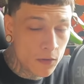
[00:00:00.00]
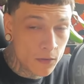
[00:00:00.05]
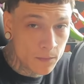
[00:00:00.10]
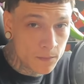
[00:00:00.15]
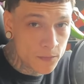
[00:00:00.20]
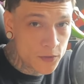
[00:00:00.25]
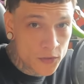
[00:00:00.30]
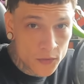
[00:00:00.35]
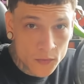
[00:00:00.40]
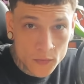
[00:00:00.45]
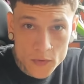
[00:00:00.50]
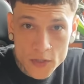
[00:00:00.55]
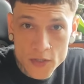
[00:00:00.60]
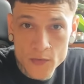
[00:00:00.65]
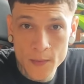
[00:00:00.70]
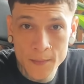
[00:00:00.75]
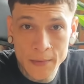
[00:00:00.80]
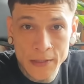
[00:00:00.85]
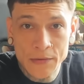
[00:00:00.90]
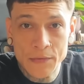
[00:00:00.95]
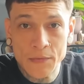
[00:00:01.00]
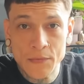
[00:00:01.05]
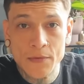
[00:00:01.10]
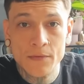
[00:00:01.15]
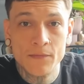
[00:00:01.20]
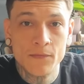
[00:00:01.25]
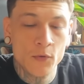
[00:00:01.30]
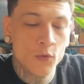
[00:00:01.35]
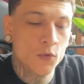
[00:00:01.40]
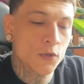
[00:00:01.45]
Welcome to Swimming Through
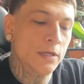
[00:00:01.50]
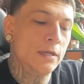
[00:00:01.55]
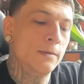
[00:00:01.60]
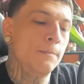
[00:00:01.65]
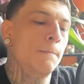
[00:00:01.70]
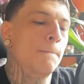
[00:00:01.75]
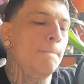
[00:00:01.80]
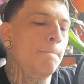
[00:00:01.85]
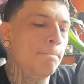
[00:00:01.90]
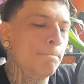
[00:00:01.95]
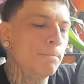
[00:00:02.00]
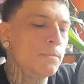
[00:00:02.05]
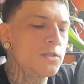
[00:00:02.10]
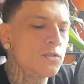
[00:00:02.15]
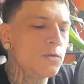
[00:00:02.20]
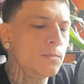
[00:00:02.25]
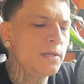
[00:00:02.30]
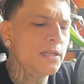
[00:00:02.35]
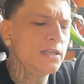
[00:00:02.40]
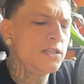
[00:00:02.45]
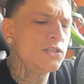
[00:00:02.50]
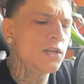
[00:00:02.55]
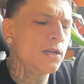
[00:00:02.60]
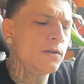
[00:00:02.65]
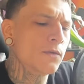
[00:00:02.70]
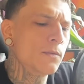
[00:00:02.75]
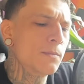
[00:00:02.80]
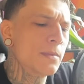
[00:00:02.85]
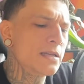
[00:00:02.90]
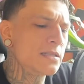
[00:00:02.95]
the Void. This will be a
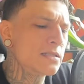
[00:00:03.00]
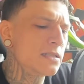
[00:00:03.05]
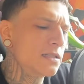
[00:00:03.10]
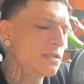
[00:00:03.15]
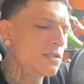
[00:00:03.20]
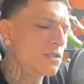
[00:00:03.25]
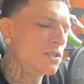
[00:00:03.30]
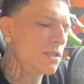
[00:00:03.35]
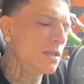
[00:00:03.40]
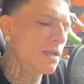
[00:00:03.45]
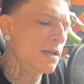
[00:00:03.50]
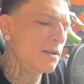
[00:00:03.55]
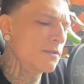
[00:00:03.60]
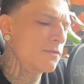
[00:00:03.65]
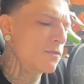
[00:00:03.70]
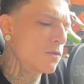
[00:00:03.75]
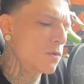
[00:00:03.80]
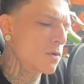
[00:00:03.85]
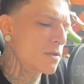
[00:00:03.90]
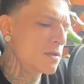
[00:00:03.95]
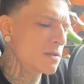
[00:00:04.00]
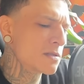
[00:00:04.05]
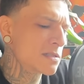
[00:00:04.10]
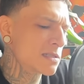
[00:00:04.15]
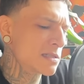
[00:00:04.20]
general message today for the